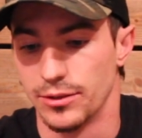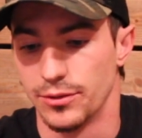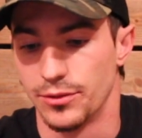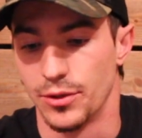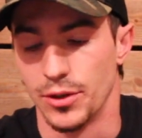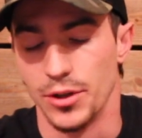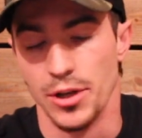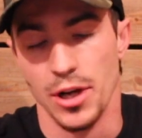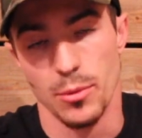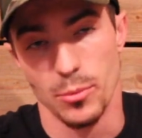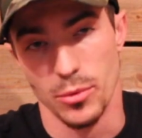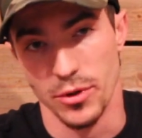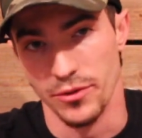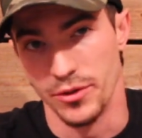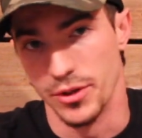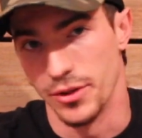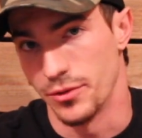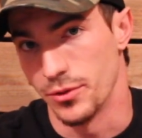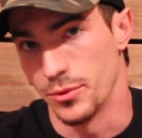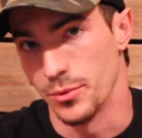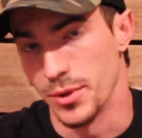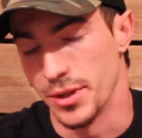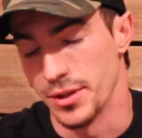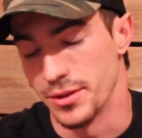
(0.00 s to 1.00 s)
for a number of
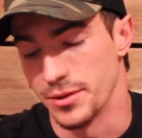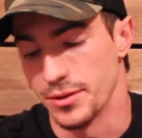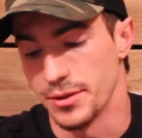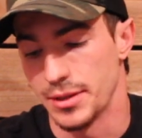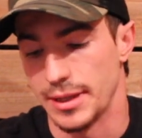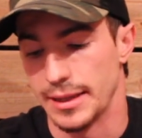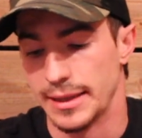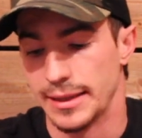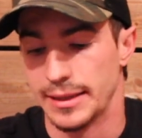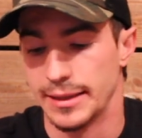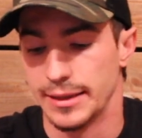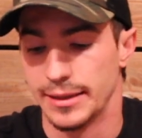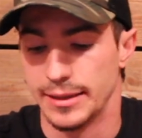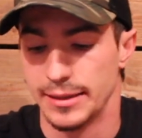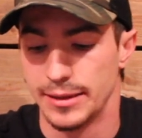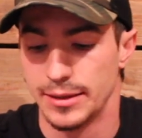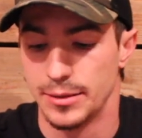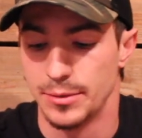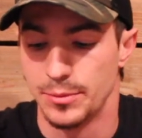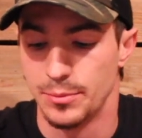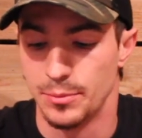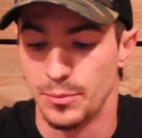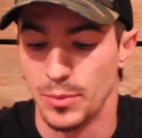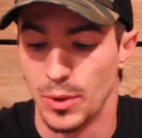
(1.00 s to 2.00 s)
different reasons,
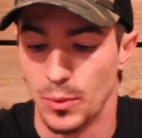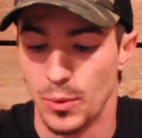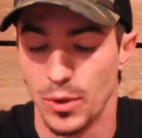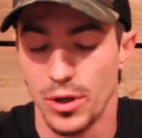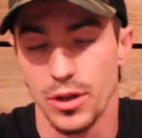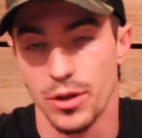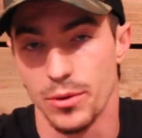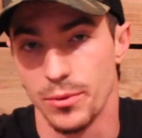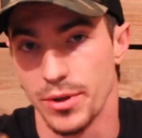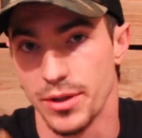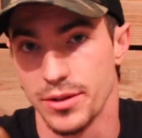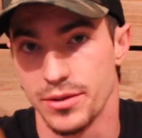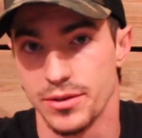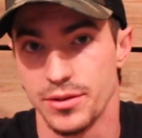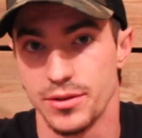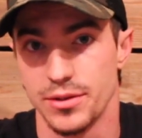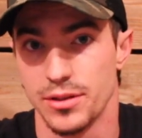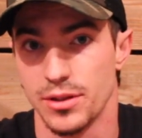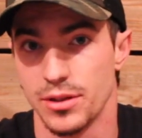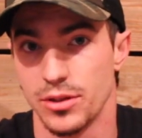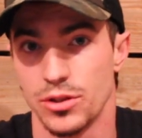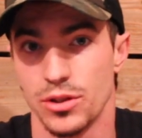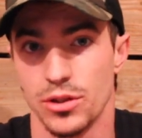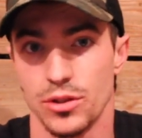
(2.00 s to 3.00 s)
but one of the reasons
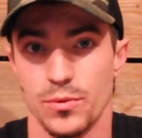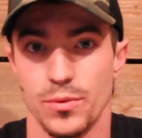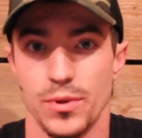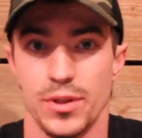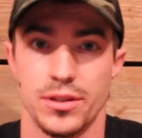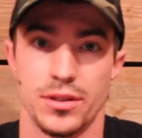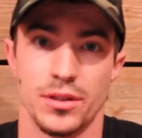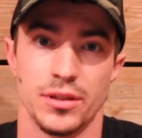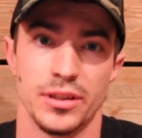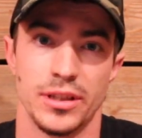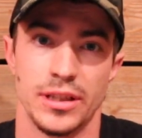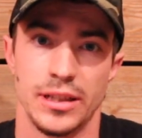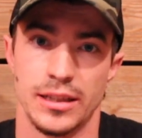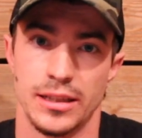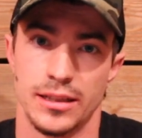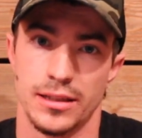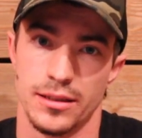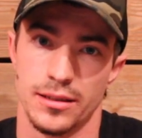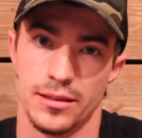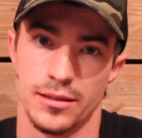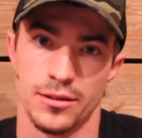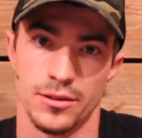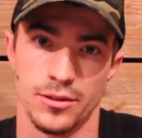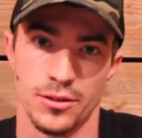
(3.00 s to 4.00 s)
is that just recently
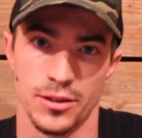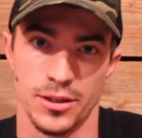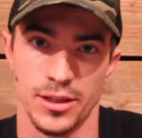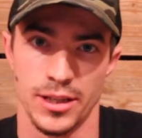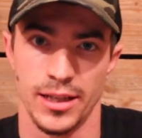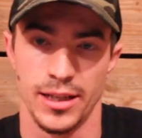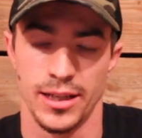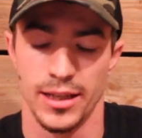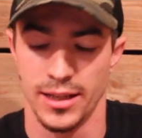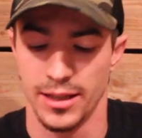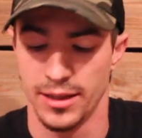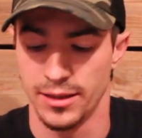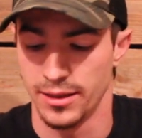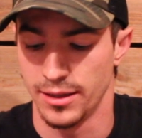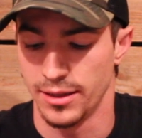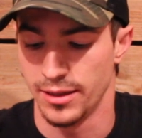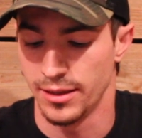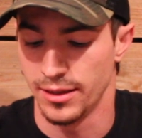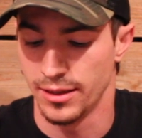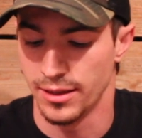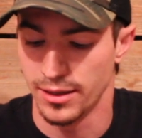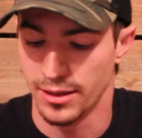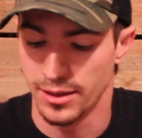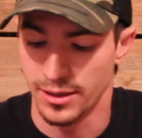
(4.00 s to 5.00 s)
Gurkha had
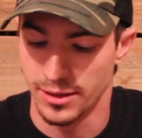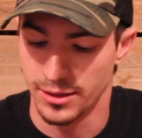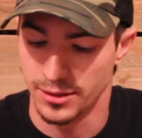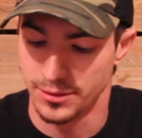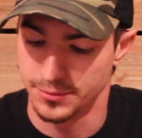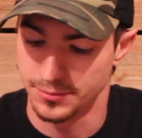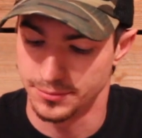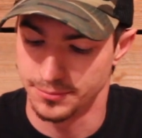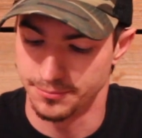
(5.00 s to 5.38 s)
a